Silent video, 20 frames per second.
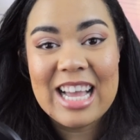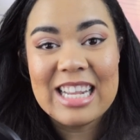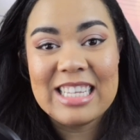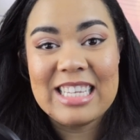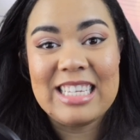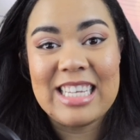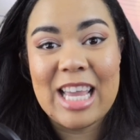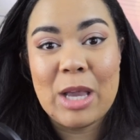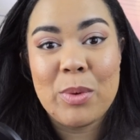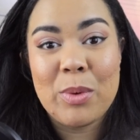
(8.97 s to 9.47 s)

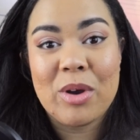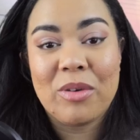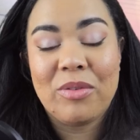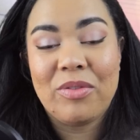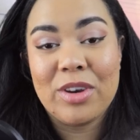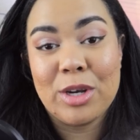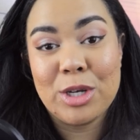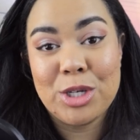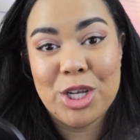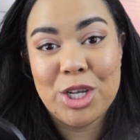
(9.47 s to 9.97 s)
Today, we are
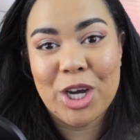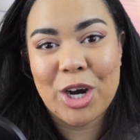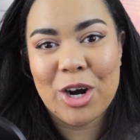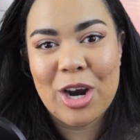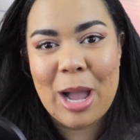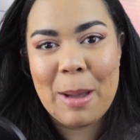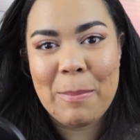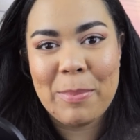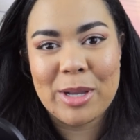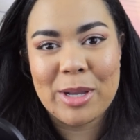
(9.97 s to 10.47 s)
finishing our
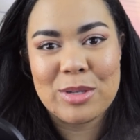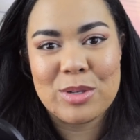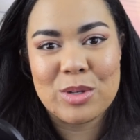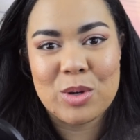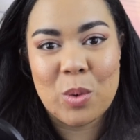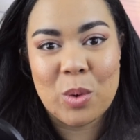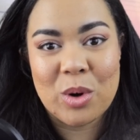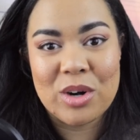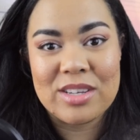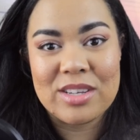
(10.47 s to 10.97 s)
Epic
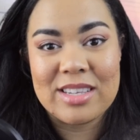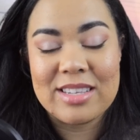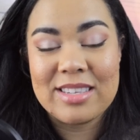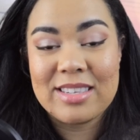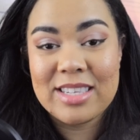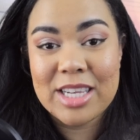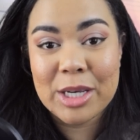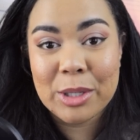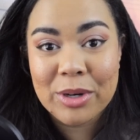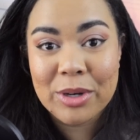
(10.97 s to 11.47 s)
Scores
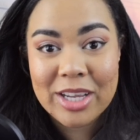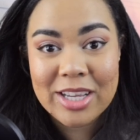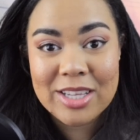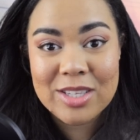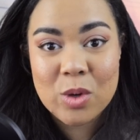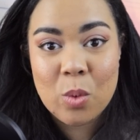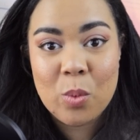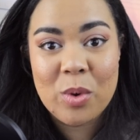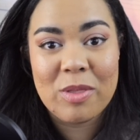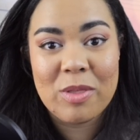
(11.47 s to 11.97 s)

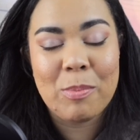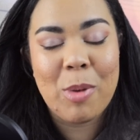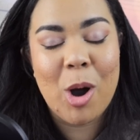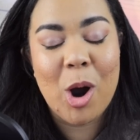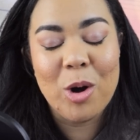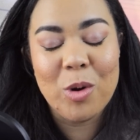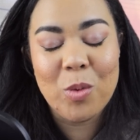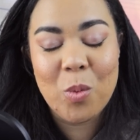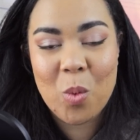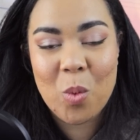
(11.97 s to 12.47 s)
series with
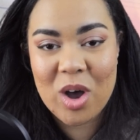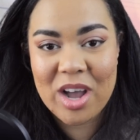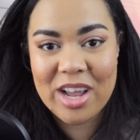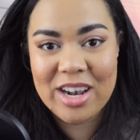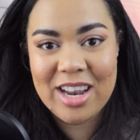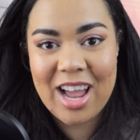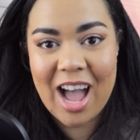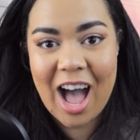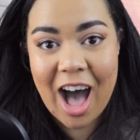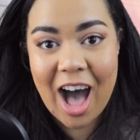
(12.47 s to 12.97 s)
part
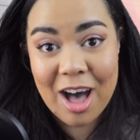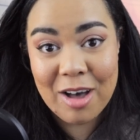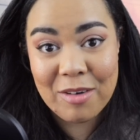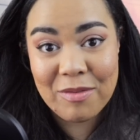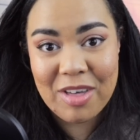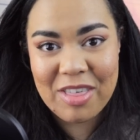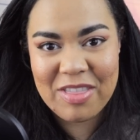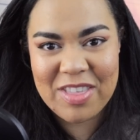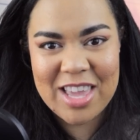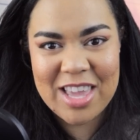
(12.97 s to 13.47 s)
one
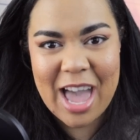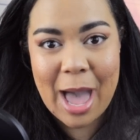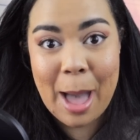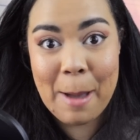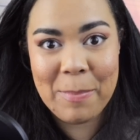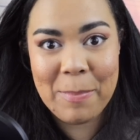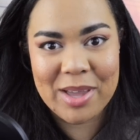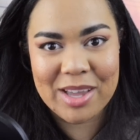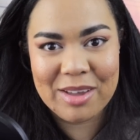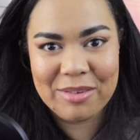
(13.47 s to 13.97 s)
of the
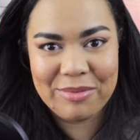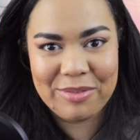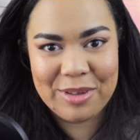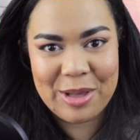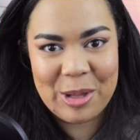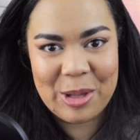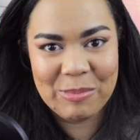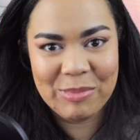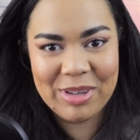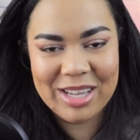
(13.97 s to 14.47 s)
epic
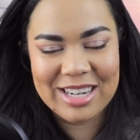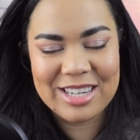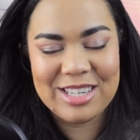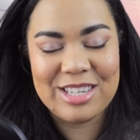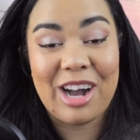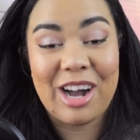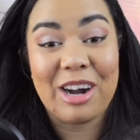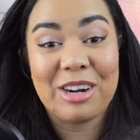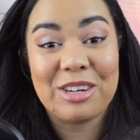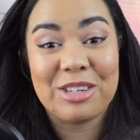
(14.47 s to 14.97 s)
film
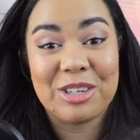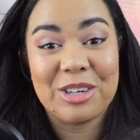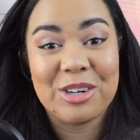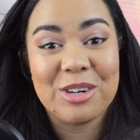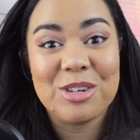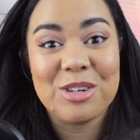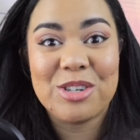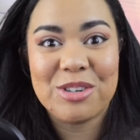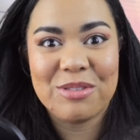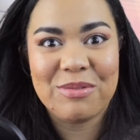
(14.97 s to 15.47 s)

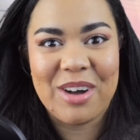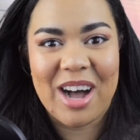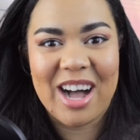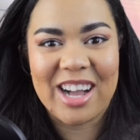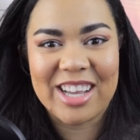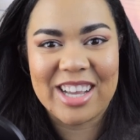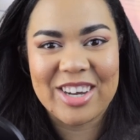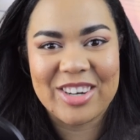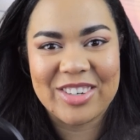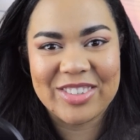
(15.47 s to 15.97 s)
Dr.
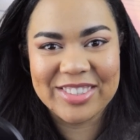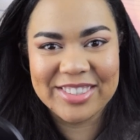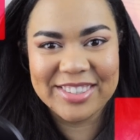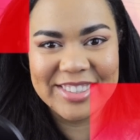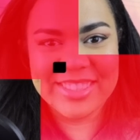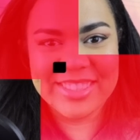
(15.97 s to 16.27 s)
Zhivago.